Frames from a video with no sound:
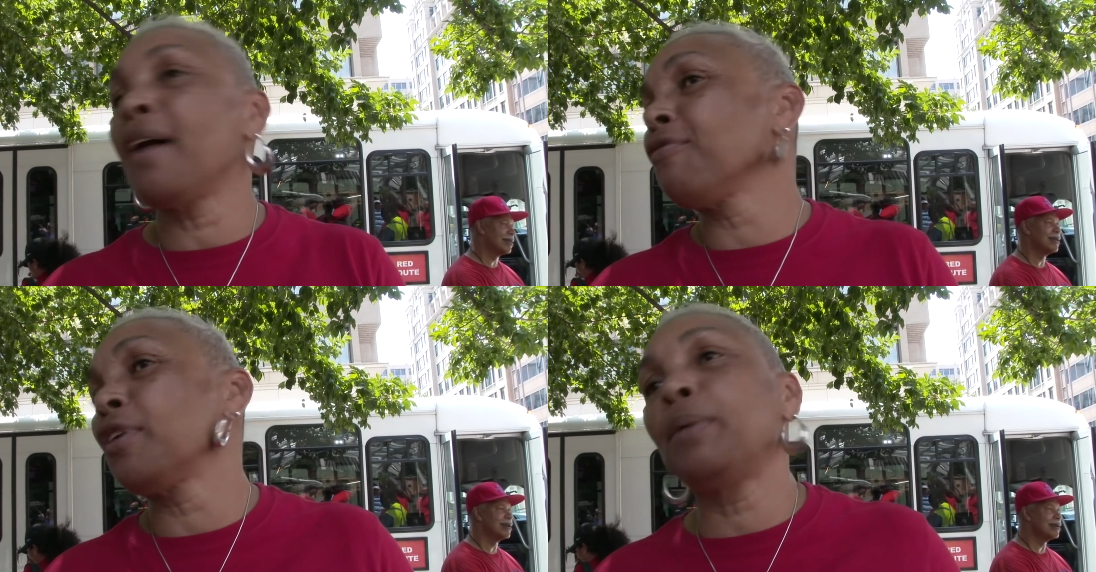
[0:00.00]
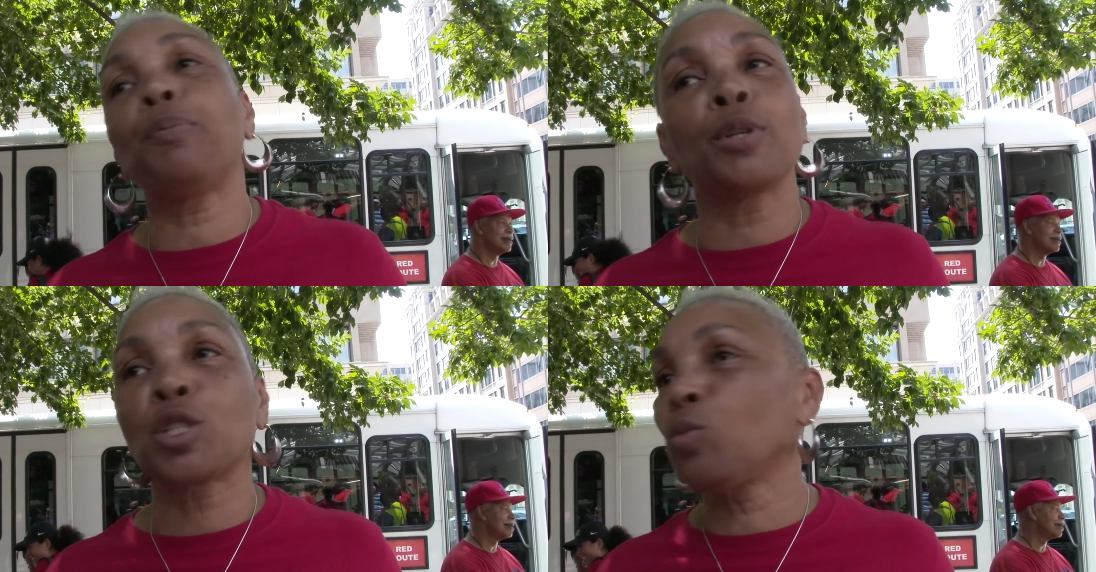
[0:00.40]
Speaker 1: every
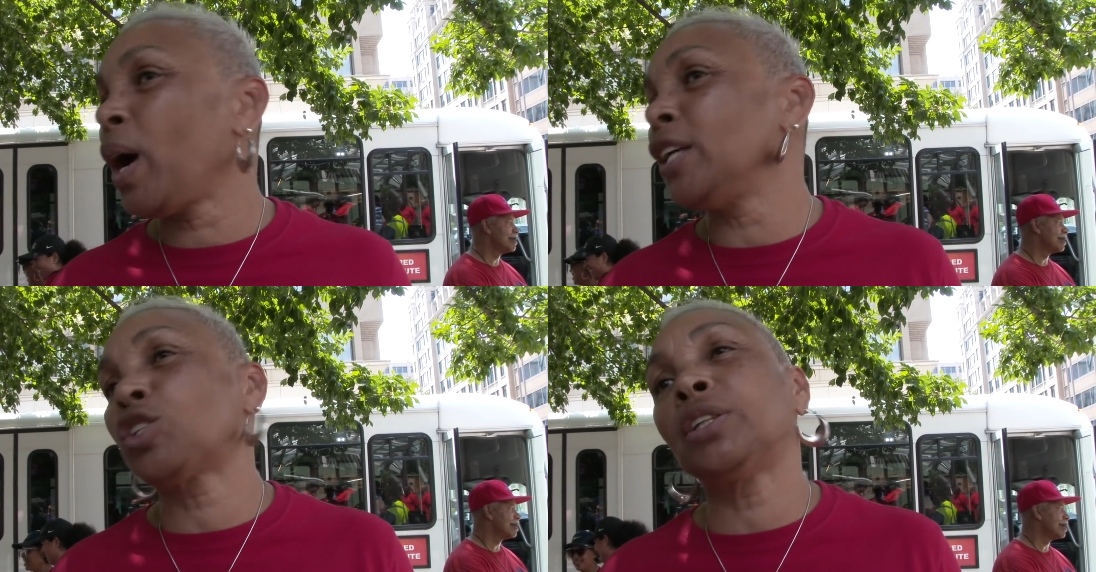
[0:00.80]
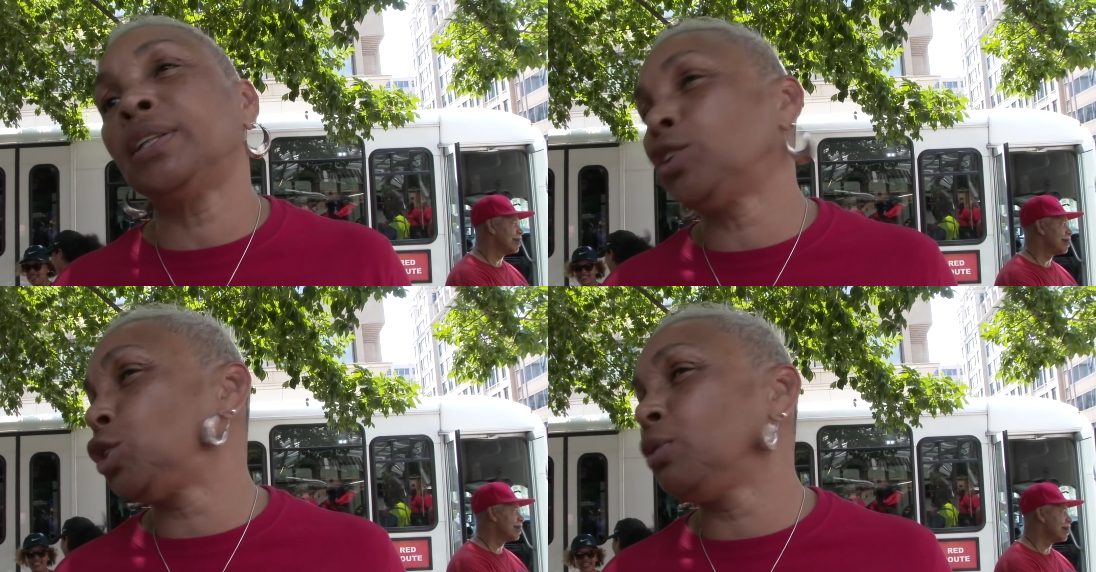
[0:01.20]
persuasion
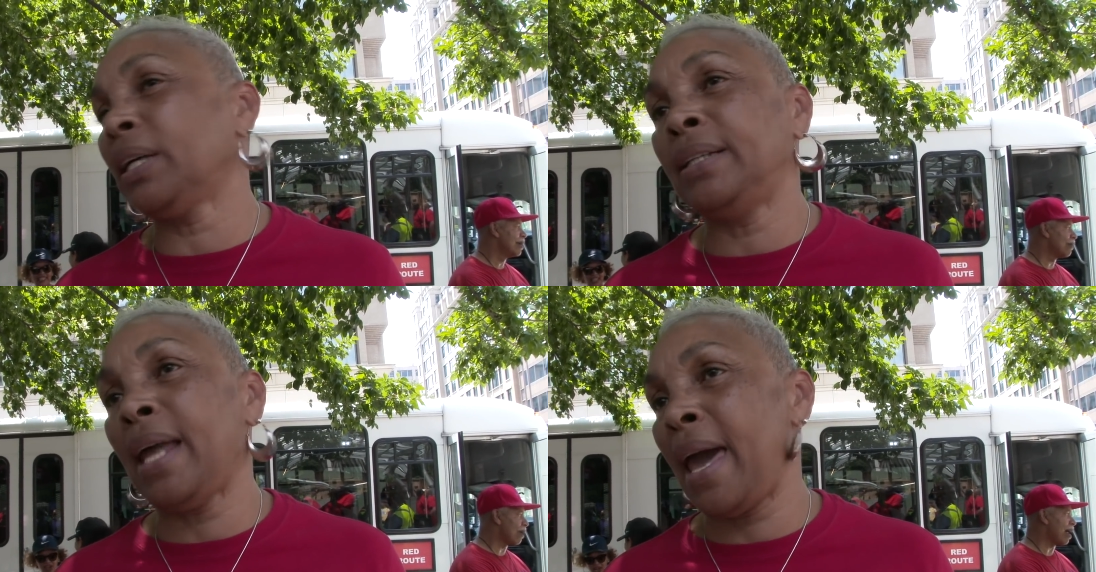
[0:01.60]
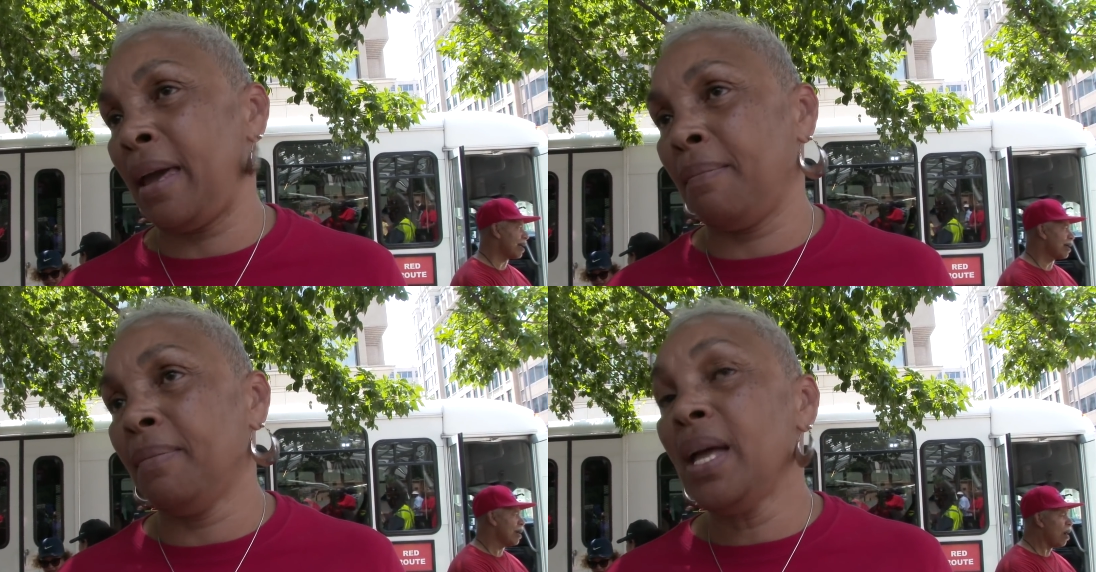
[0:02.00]
that you can
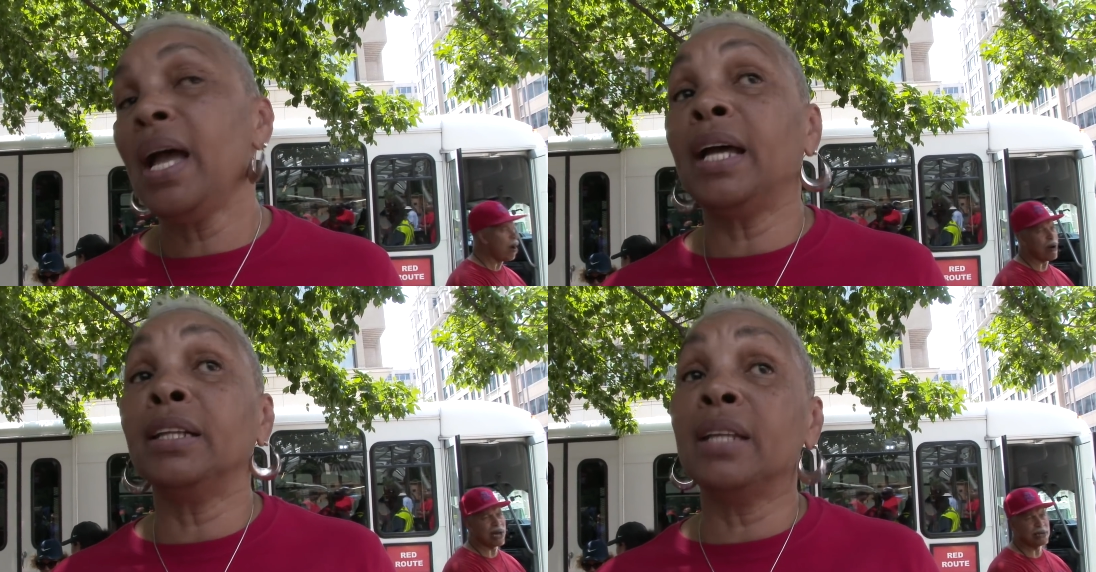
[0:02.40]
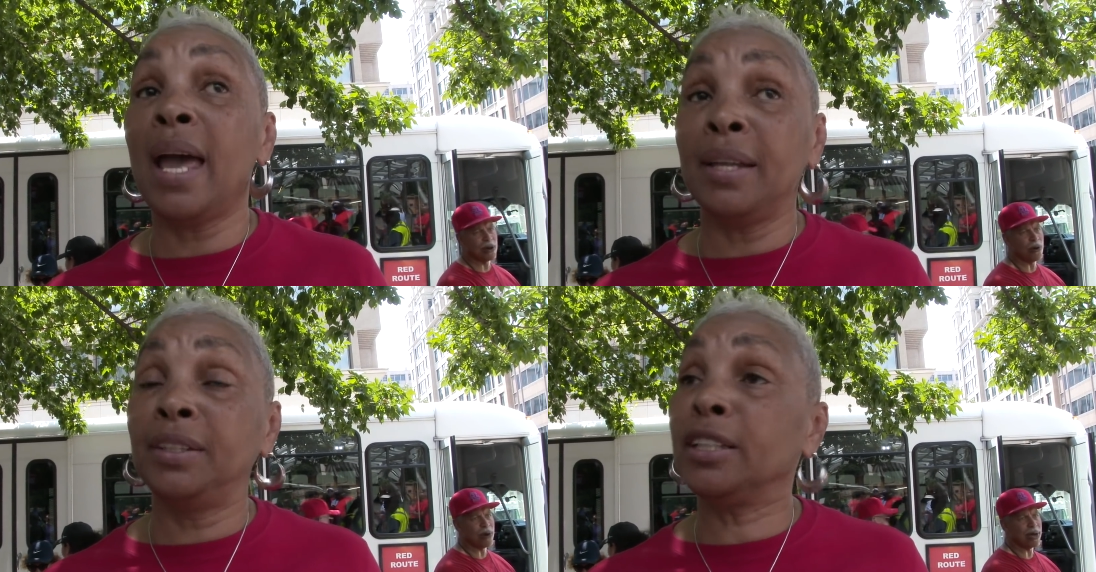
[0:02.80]
name.
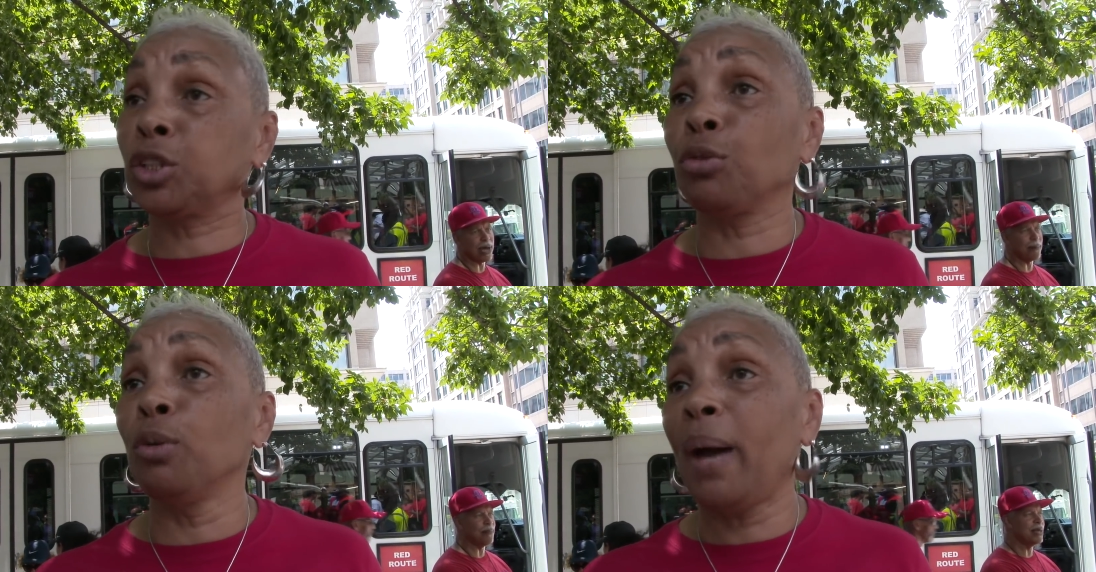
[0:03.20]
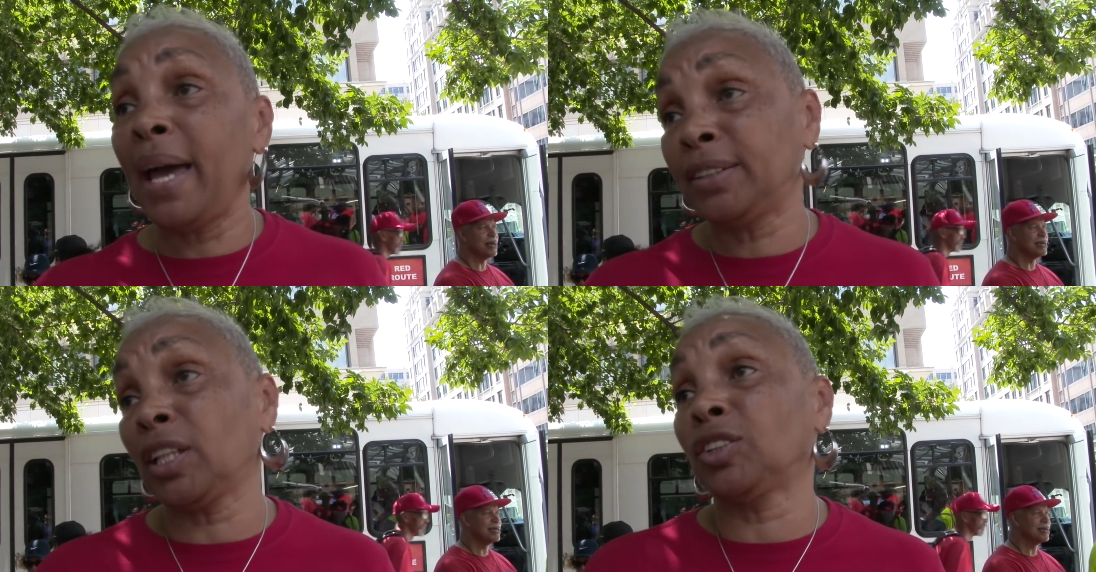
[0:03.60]
And this group
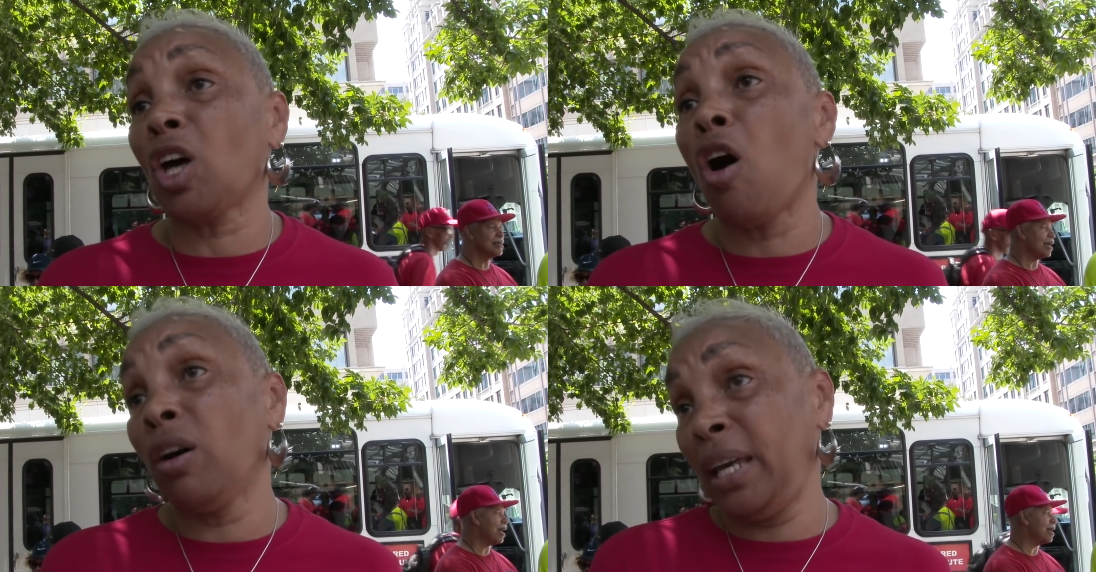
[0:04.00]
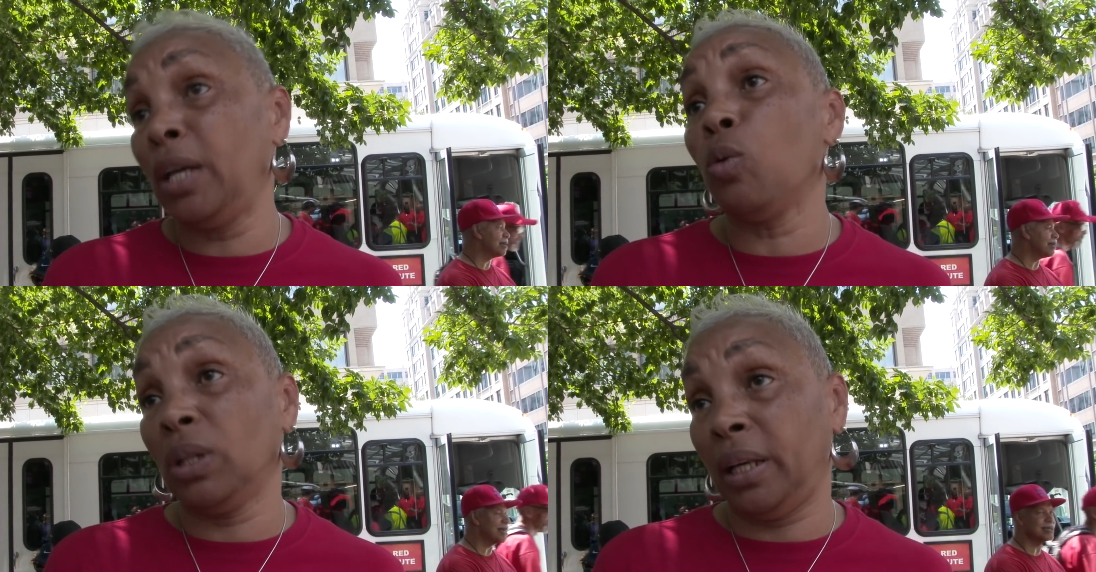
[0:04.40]
hates us all
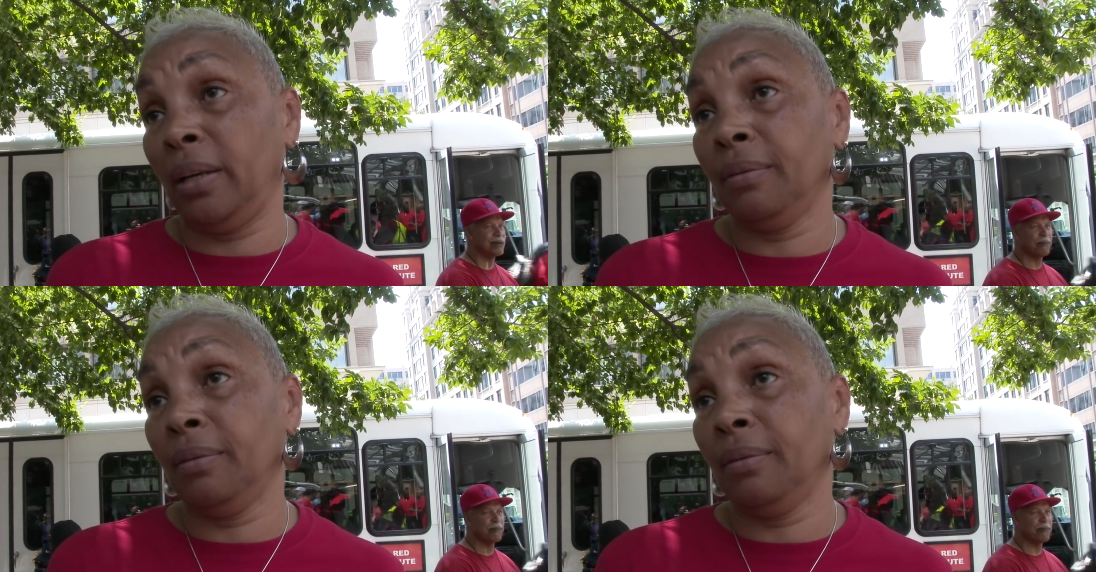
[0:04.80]
equally.